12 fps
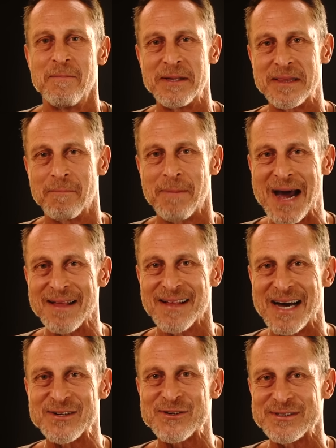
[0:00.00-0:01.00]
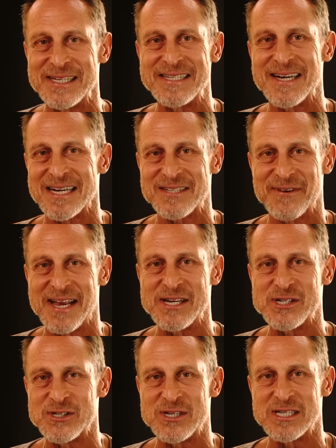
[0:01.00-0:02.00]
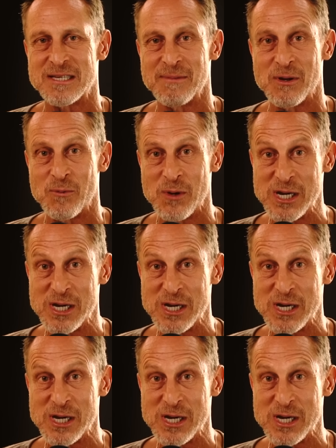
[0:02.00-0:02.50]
But the biological detoxification system that